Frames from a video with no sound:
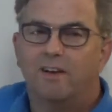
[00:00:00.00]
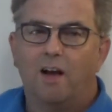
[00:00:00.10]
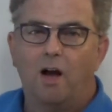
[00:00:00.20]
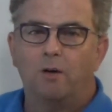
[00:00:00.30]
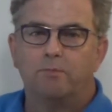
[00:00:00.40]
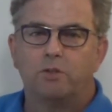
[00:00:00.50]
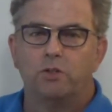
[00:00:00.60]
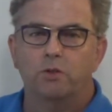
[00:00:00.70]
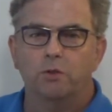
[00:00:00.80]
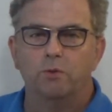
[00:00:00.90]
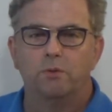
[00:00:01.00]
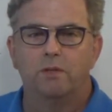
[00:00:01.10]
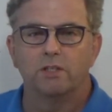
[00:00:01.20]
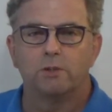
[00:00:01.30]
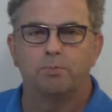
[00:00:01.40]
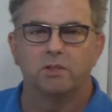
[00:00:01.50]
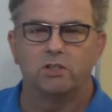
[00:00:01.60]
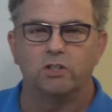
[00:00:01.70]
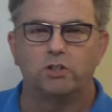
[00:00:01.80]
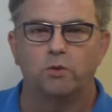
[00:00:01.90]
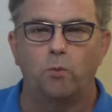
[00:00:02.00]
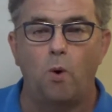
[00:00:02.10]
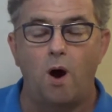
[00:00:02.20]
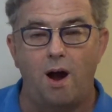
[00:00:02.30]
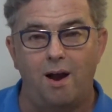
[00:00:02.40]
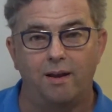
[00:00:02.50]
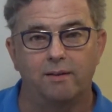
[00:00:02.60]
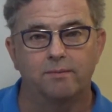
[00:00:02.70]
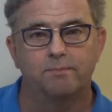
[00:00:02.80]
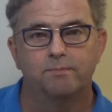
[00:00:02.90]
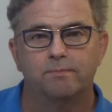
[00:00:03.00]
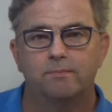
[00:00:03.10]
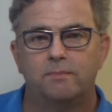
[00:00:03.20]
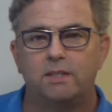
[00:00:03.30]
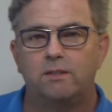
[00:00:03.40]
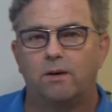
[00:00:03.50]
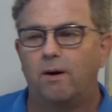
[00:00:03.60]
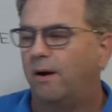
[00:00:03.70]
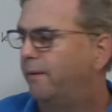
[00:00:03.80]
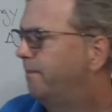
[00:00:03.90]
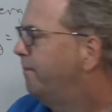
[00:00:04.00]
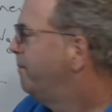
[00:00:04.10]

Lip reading: up to this position y, all right?